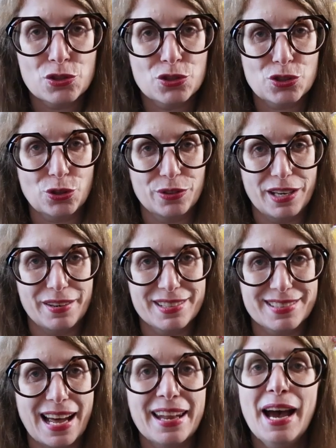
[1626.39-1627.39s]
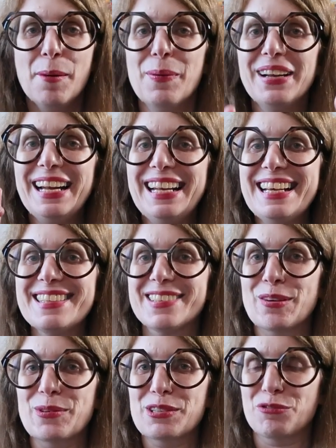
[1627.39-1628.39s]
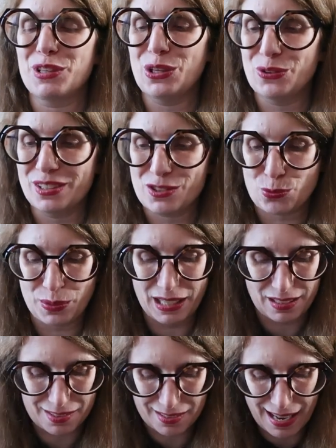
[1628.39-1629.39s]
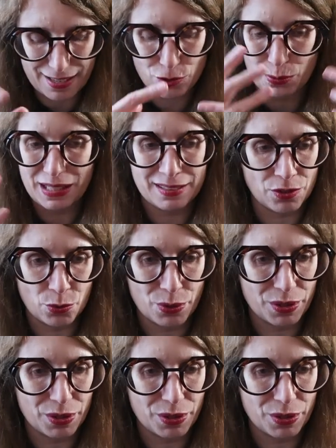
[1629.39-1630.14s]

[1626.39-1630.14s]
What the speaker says: So there is that. But at least there was a video this week because last week there